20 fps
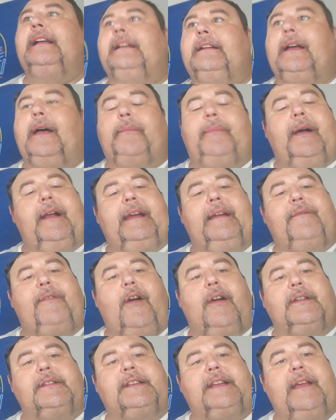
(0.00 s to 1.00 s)
a buddy of
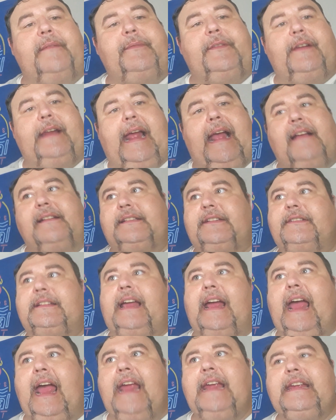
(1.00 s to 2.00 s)
ours come through the house. He's
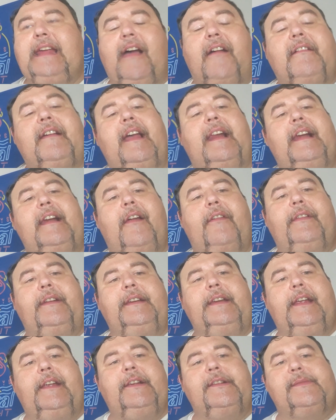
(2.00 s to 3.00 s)
like, hey, y'all cut it on the
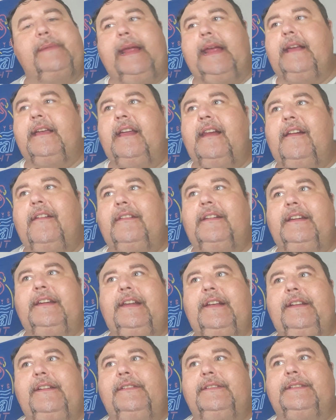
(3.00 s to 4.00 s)
news, man. Cut it on the
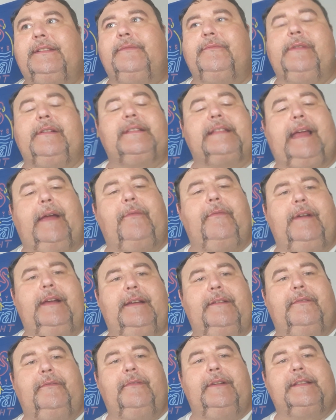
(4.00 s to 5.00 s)
news. We was like,
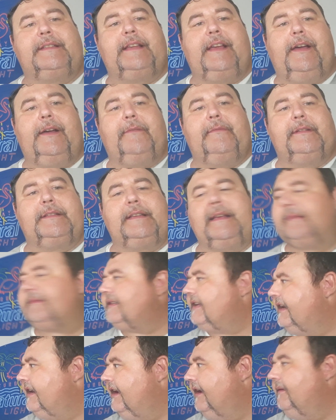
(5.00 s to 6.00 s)
what? What's up? What's up?
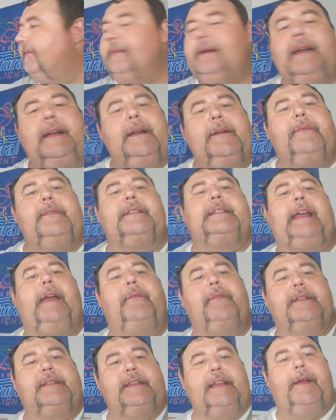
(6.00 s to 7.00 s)
Shut up. We was like,
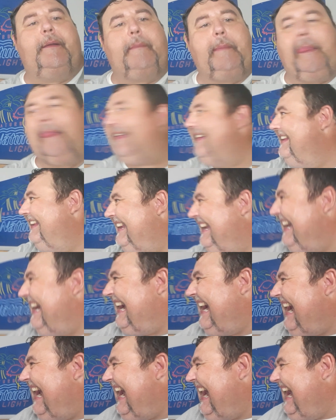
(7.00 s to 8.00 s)
what's up?
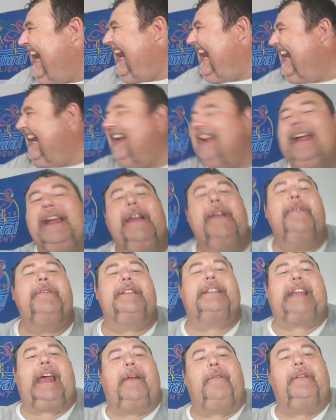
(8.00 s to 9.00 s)
We
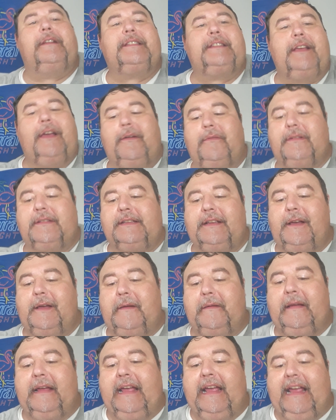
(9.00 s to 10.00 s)
was like, what's up? What's
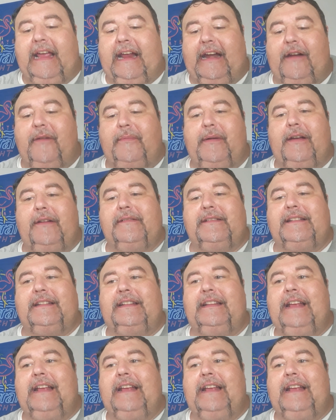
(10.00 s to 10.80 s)
up? And old Bo's